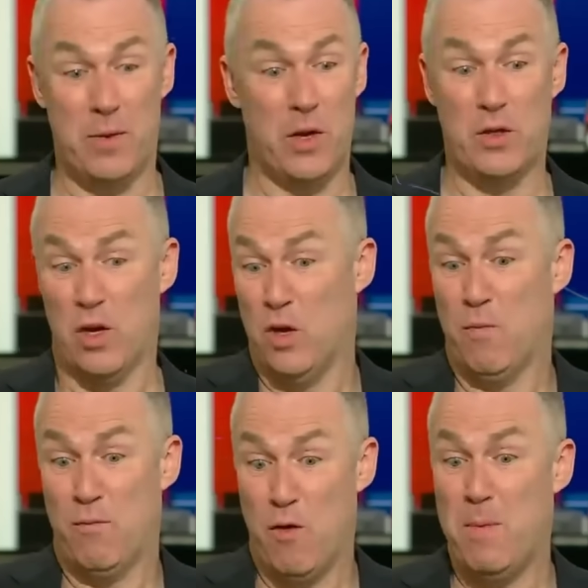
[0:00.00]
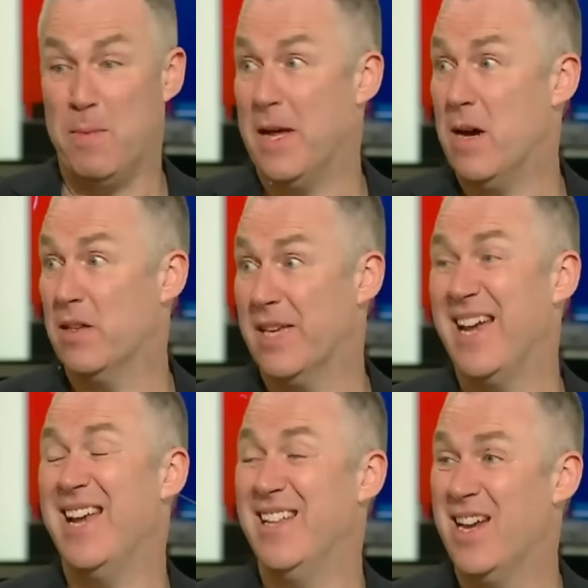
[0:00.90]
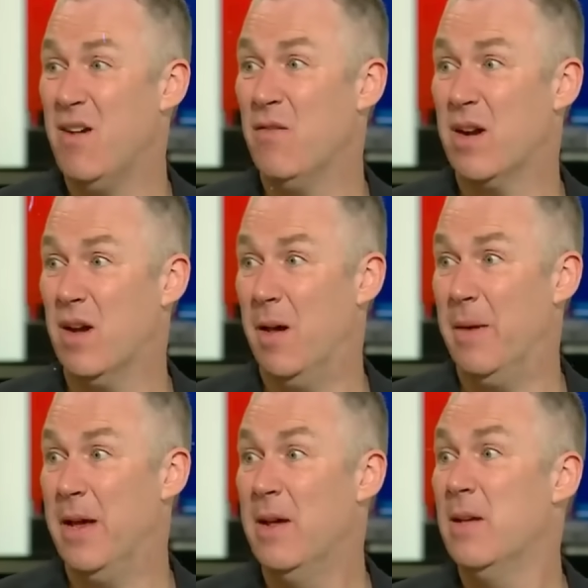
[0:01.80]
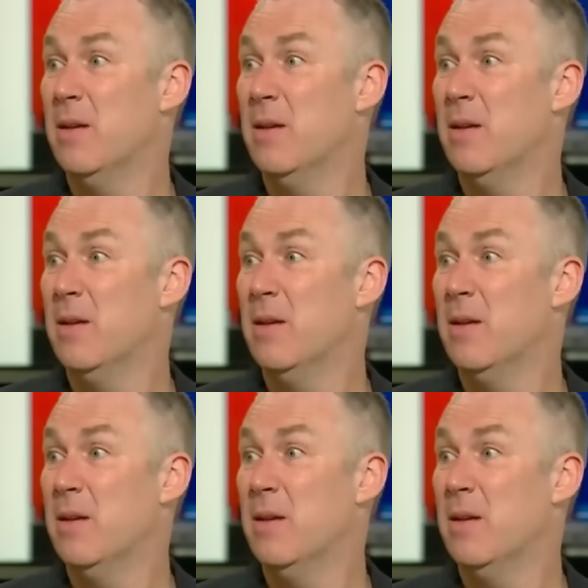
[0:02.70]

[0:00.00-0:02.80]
because you're probably asking, in the current climate,